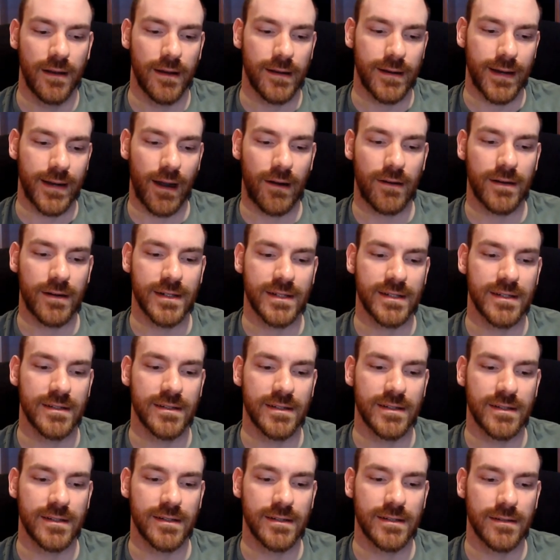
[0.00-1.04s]

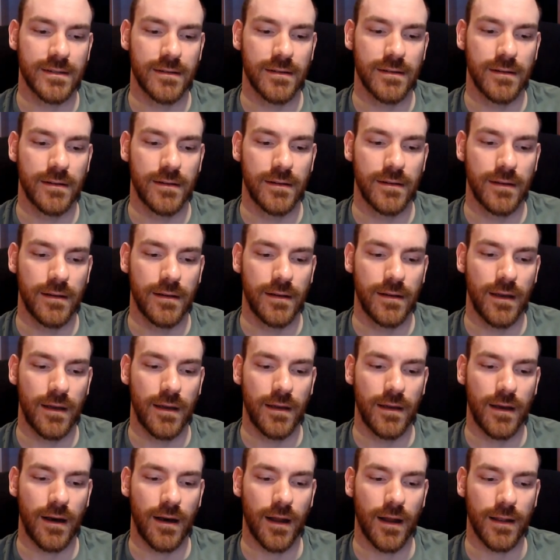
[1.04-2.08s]
Characters
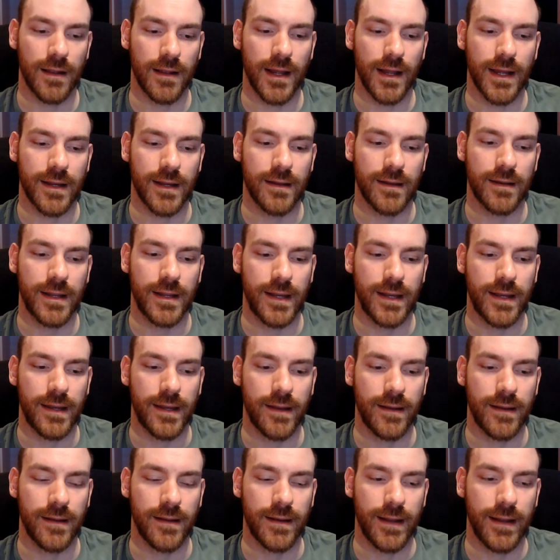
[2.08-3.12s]
are like
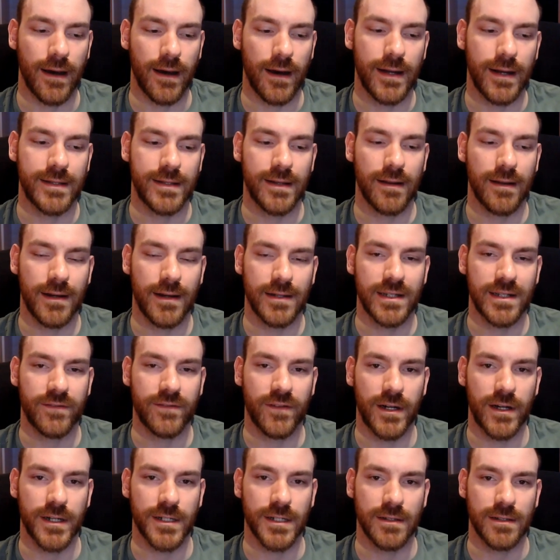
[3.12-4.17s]
the, the idealized
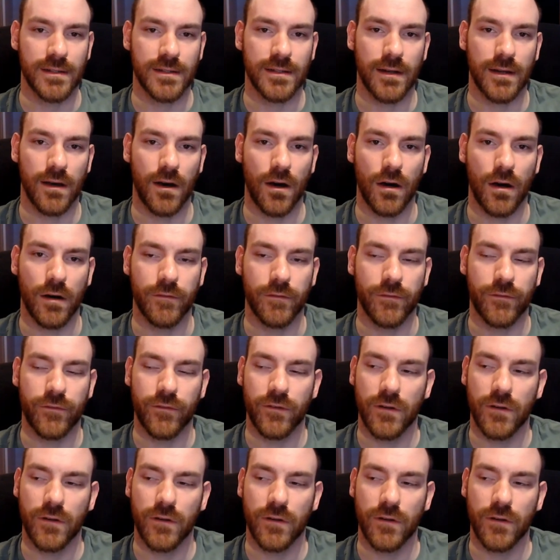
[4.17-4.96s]
versions of